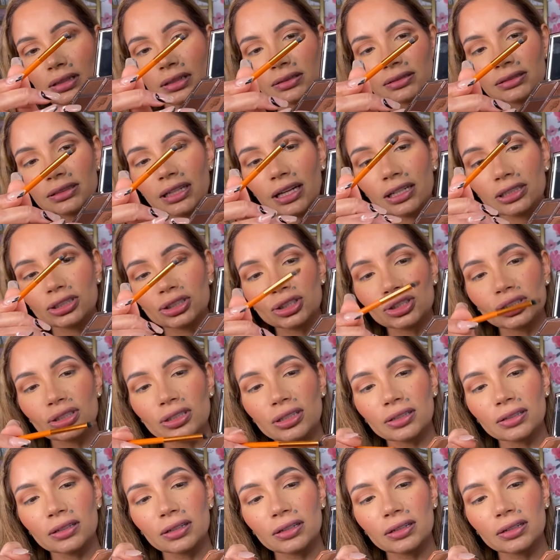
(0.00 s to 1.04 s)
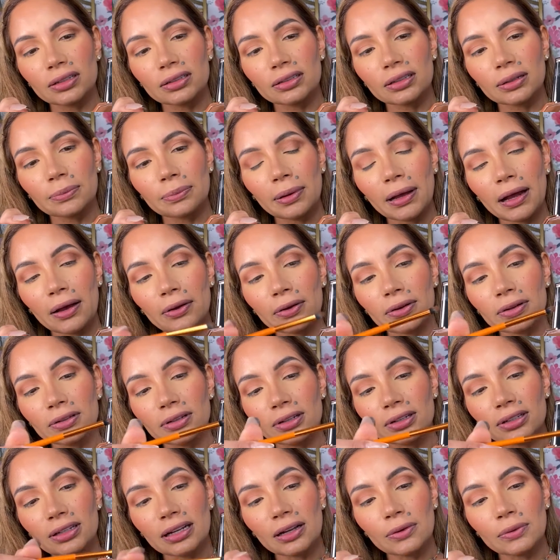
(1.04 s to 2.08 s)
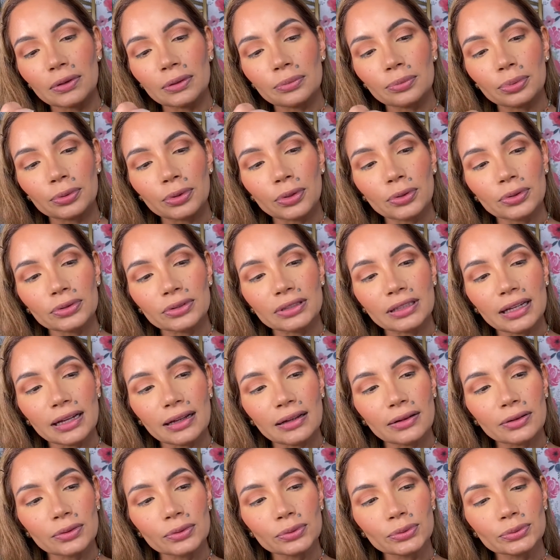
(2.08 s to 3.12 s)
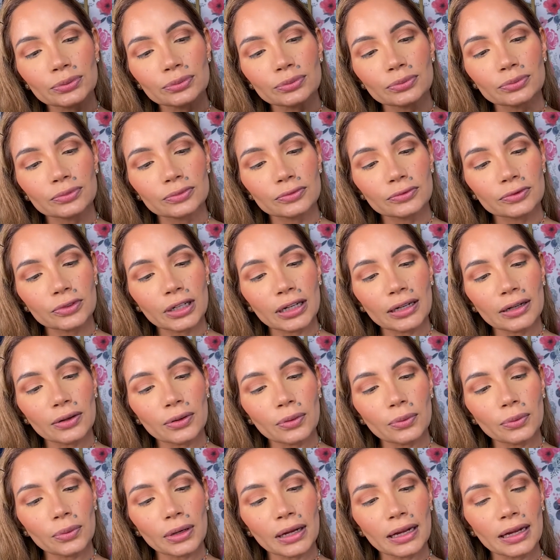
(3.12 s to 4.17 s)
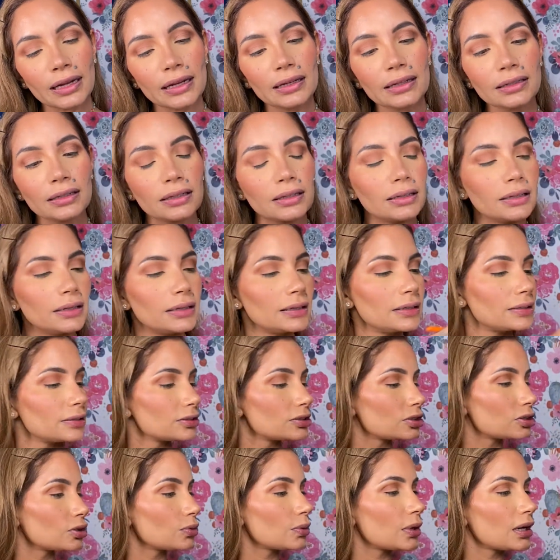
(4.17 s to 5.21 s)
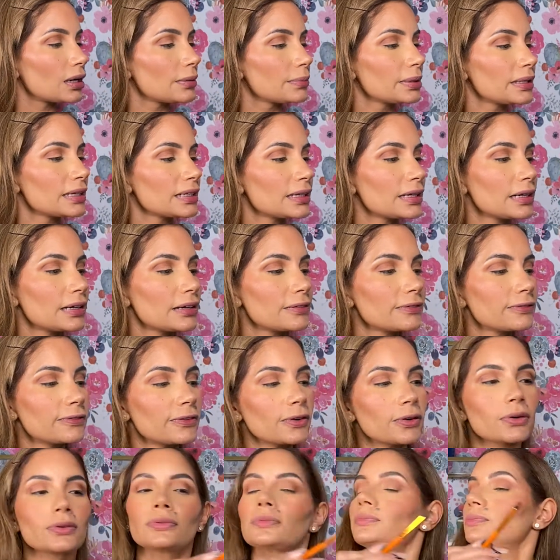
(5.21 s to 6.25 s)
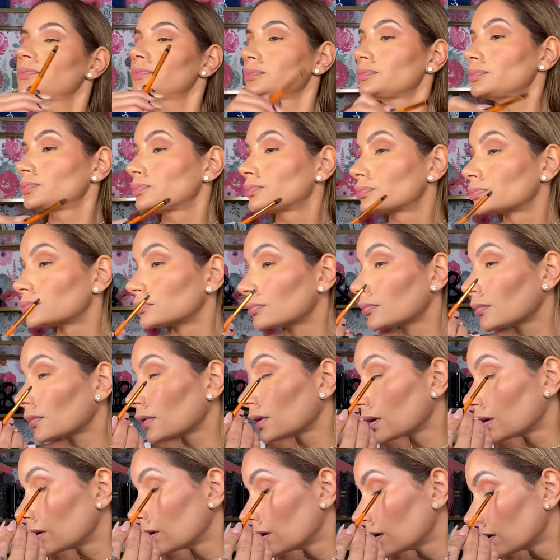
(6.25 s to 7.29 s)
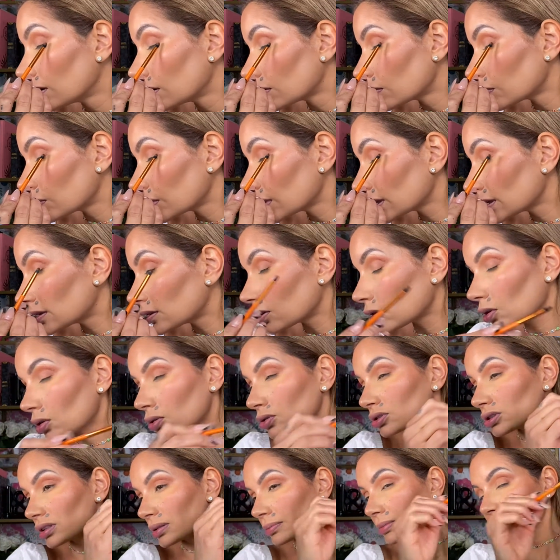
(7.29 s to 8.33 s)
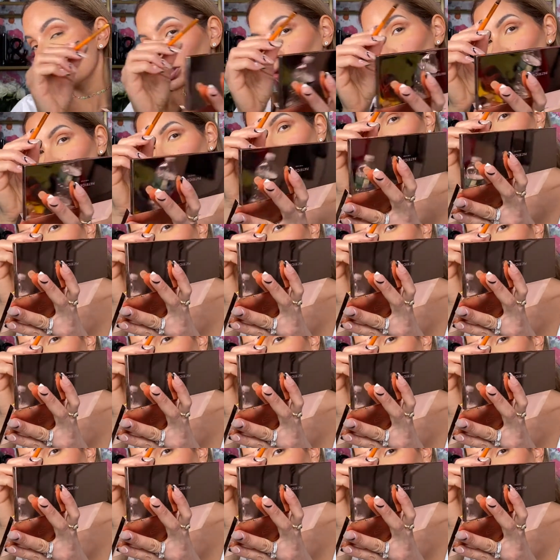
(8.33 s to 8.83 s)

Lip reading: touched the powder, look how it broke down right away. So you want to be careful with those and make sure you